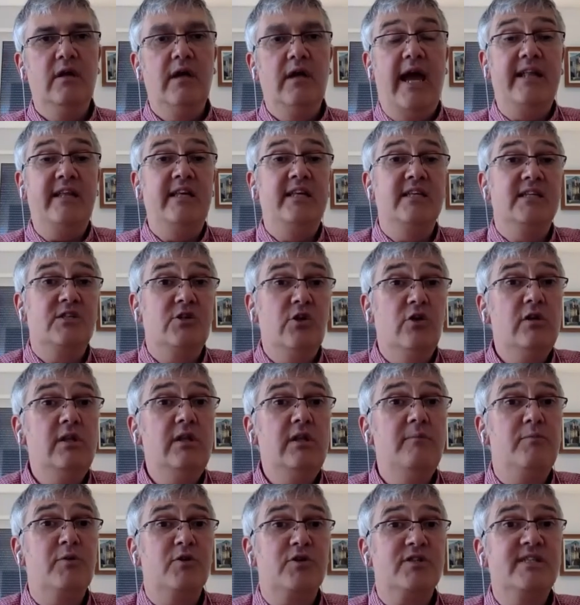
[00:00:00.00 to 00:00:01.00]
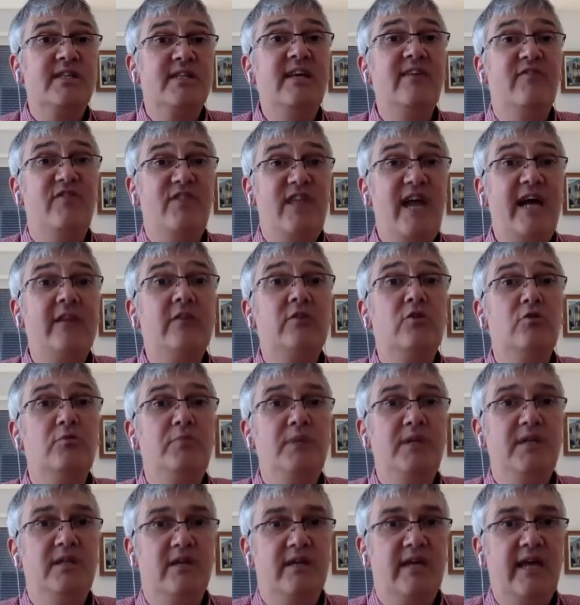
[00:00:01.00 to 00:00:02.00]
and he certainly perceived that to
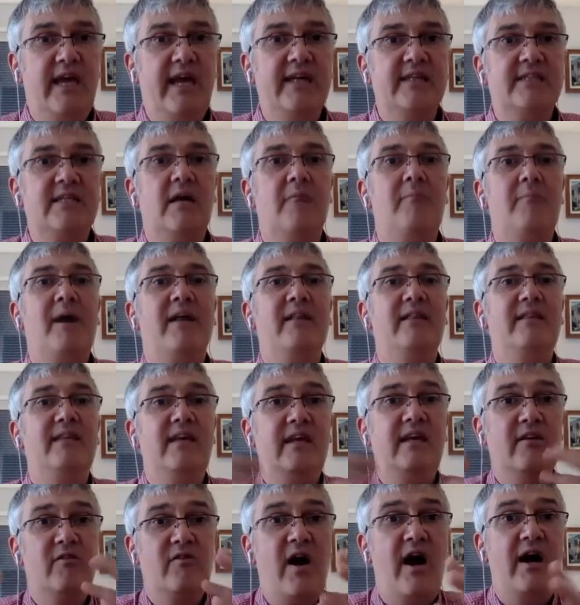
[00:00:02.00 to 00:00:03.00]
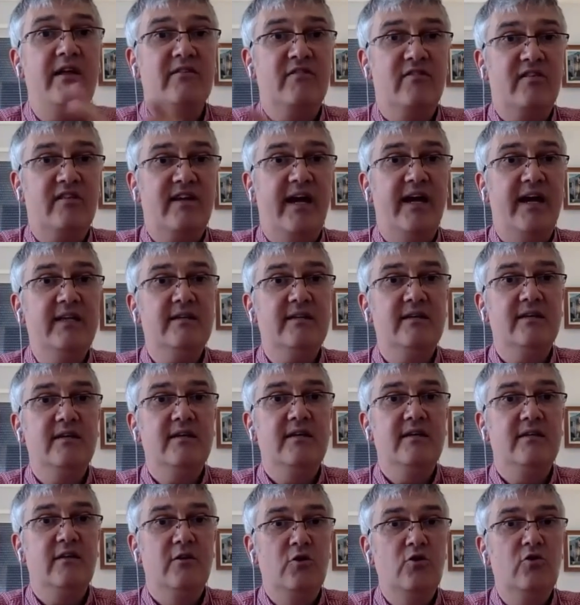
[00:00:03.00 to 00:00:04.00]
be the case about the Iran threat,
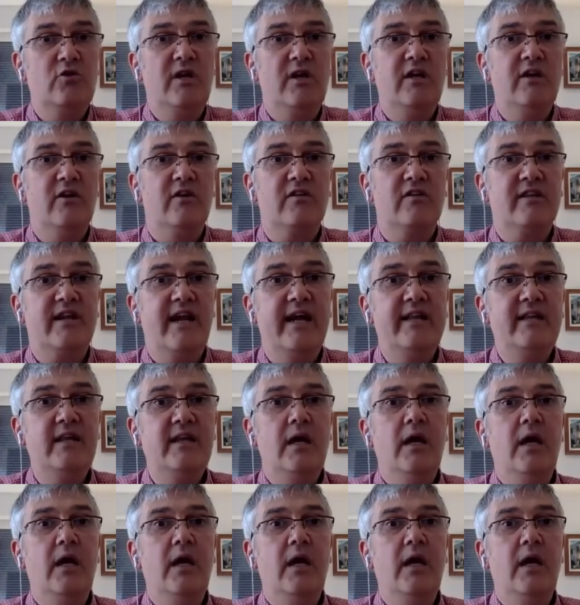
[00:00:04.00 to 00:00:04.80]
the nuclear threat,